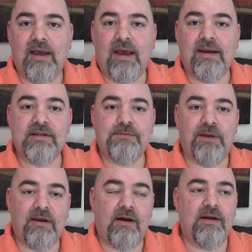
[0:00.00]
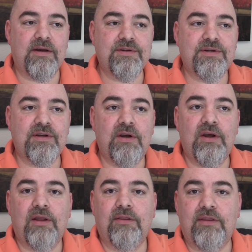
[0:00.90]
And it's because
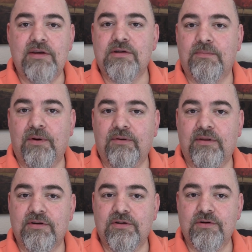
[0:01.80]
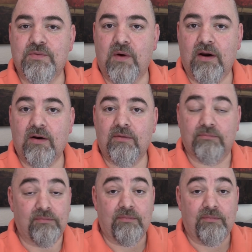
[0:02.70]
these are both issues where